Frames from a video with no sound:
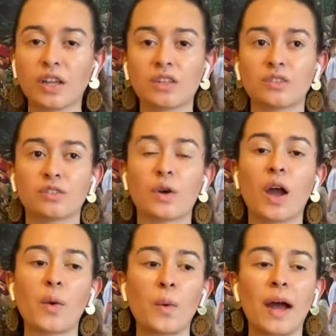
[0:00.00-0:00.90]
So I
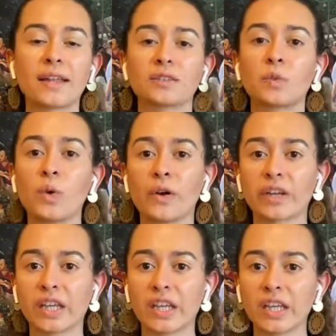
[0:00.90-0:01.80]
was
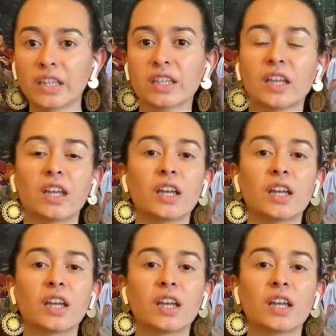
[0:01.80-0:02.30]
working